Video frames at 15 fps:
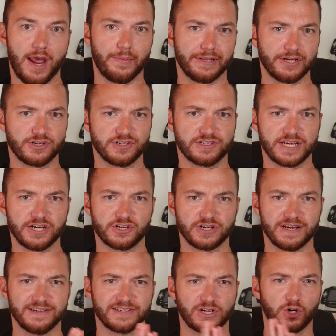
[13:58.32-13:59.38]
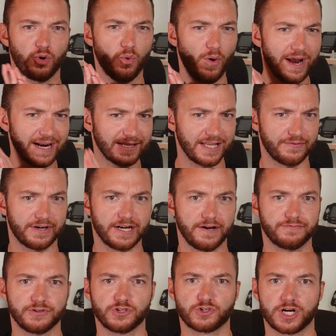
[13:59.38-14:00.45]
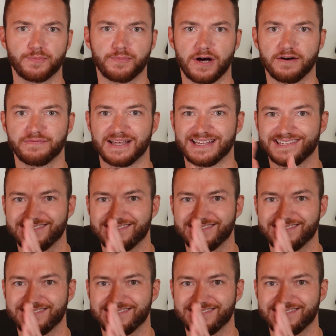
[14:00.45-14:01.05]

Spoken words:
Emulation Station isn't quite clever enough to strip off that